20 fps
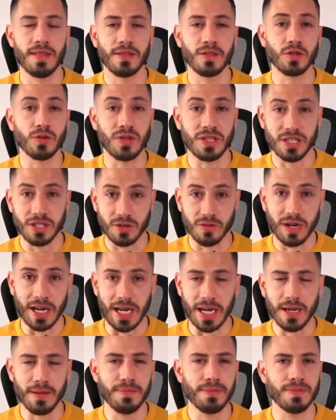to
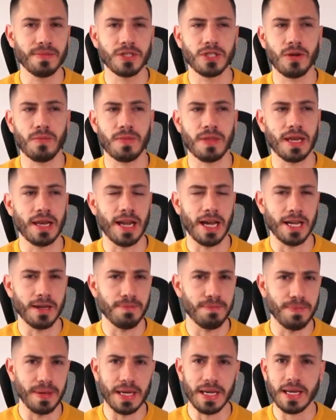describe something
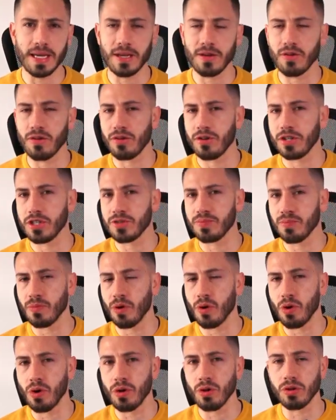like big or
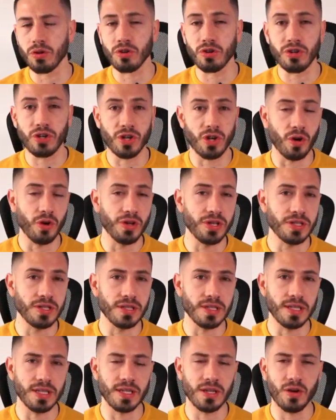small or
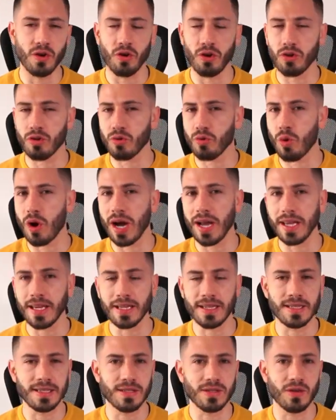noisy or
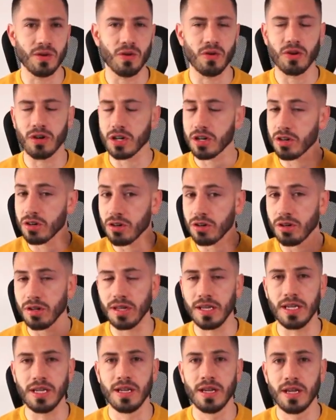quiet or
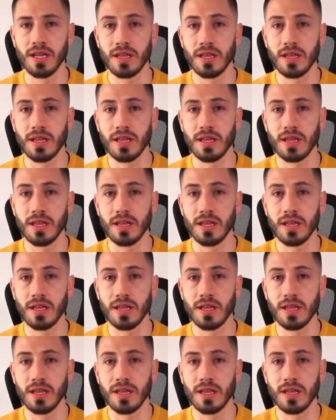curly,